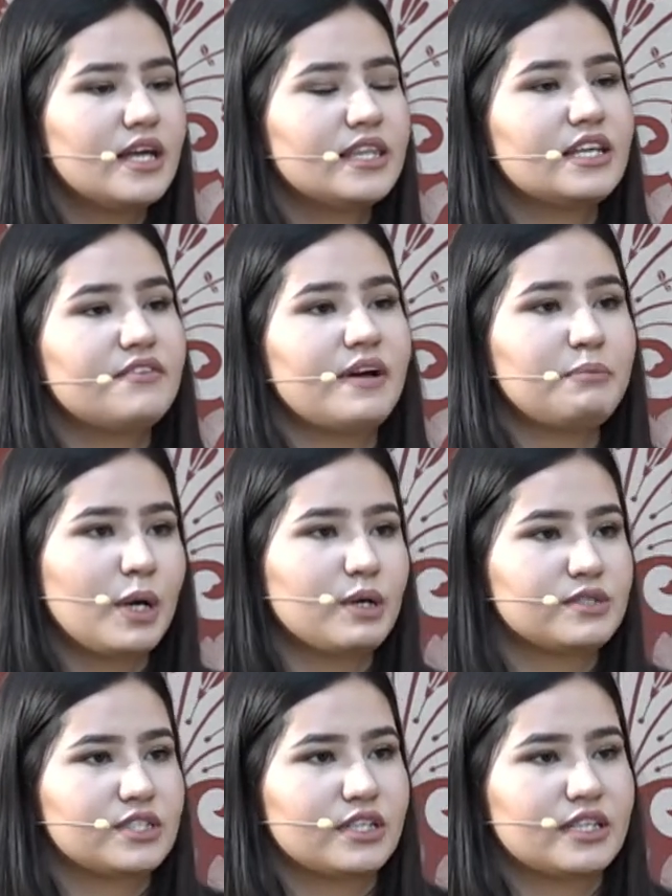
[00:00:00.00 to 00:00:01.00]
the event
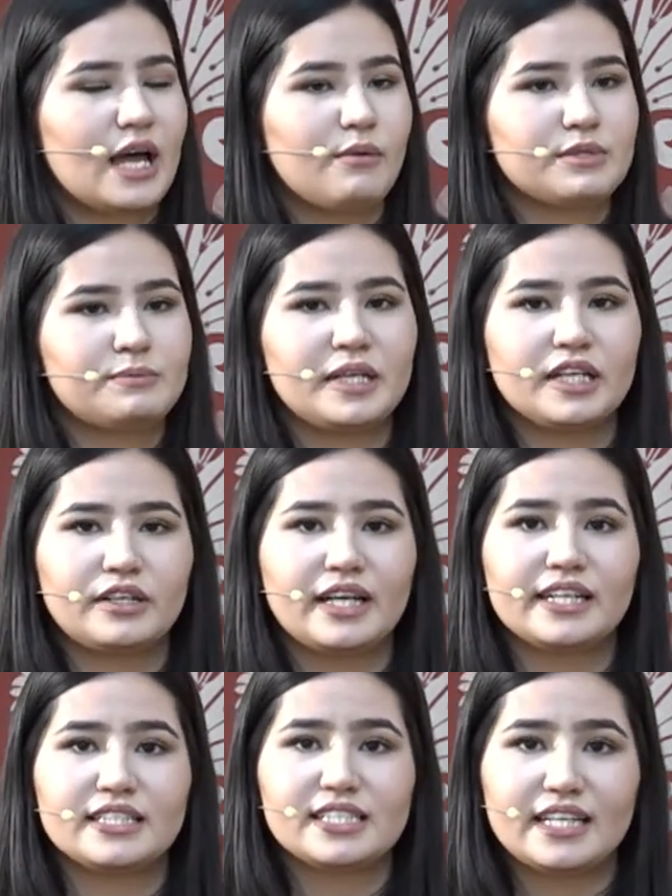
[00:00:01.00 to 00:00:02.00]
poster that was being
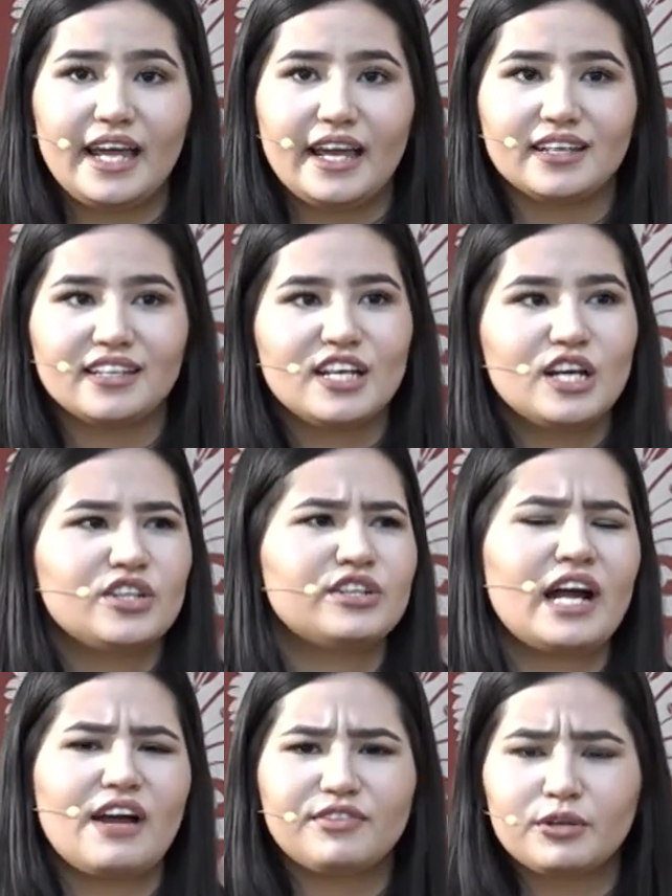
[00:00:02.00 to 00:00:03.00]
created today, the
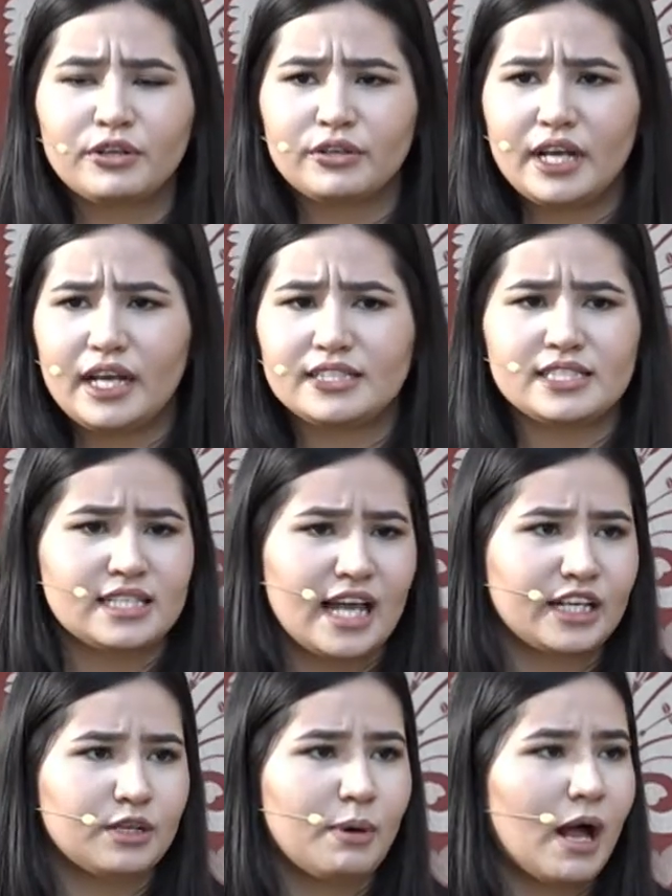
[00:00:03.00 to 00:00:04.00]
graphic
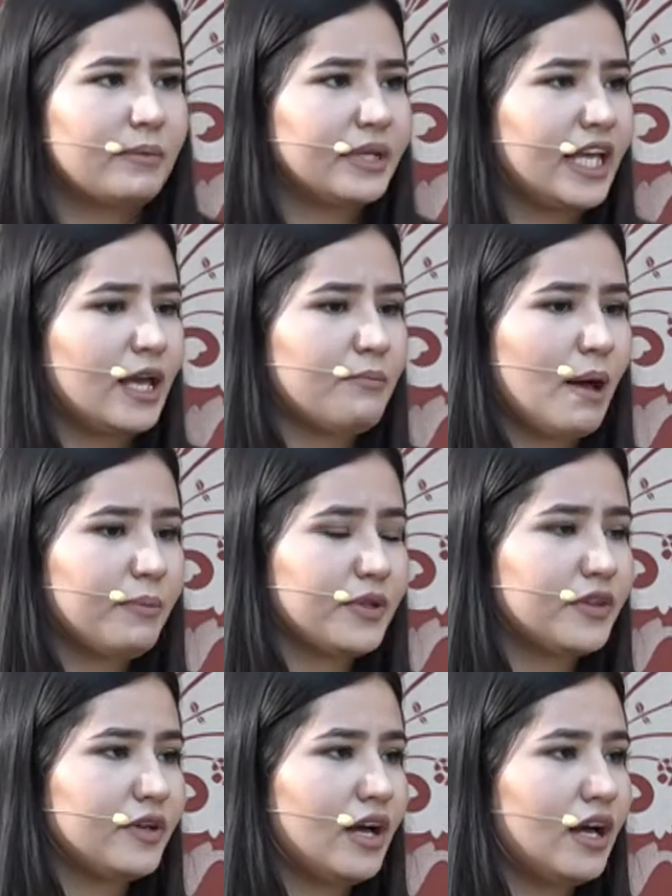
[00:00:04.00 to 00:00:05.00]
designer probably came up
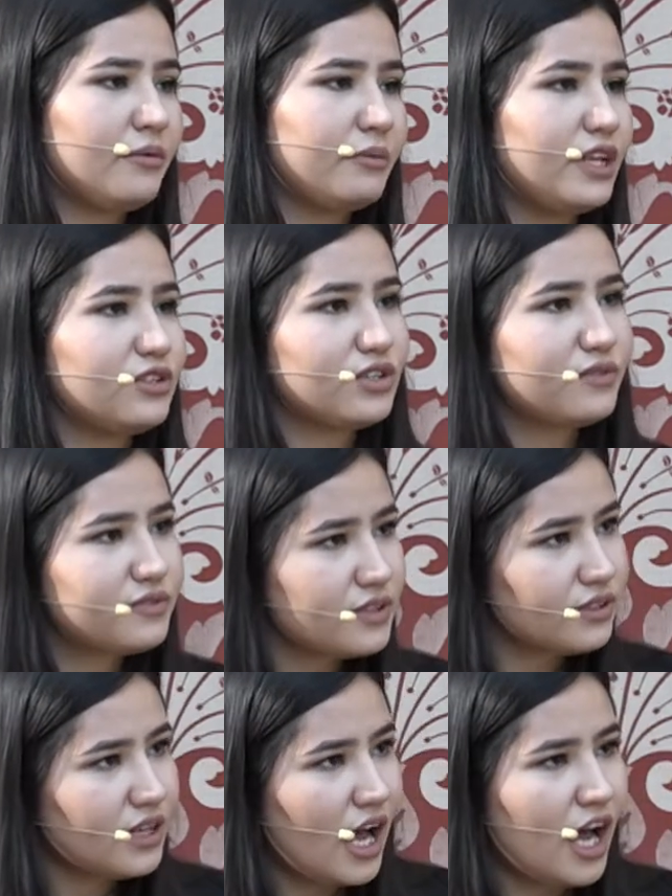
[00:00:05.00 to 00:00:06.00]
with a range of
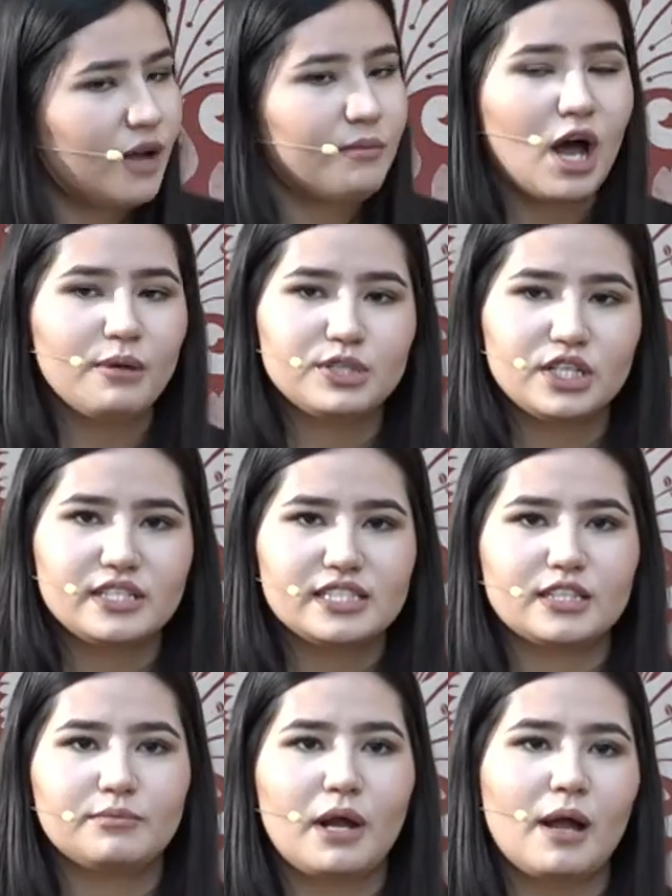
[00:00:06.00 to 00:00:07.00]
options
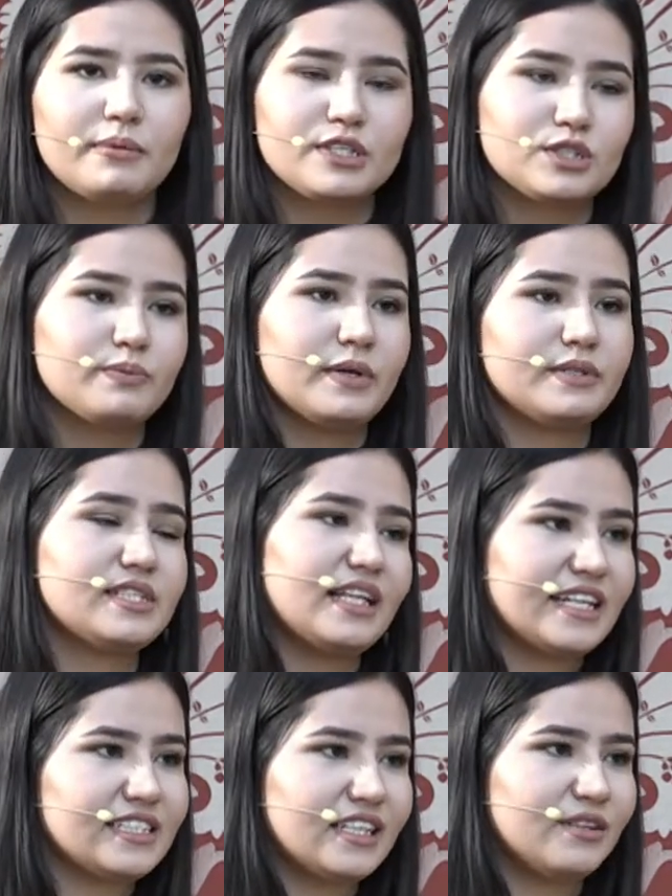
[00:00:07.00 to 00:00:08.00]
and then probably just
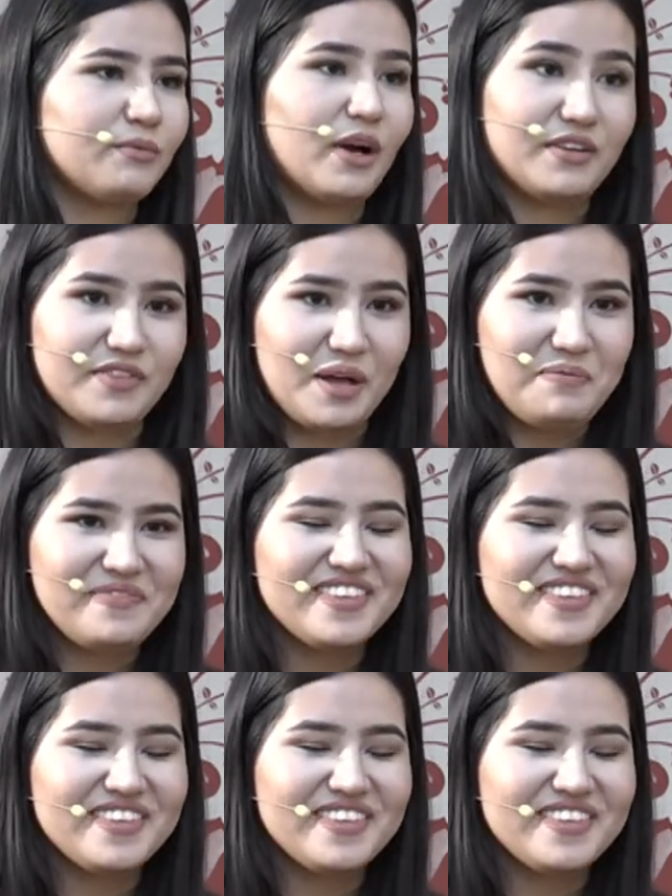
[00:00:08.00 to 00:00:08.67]
selected one of them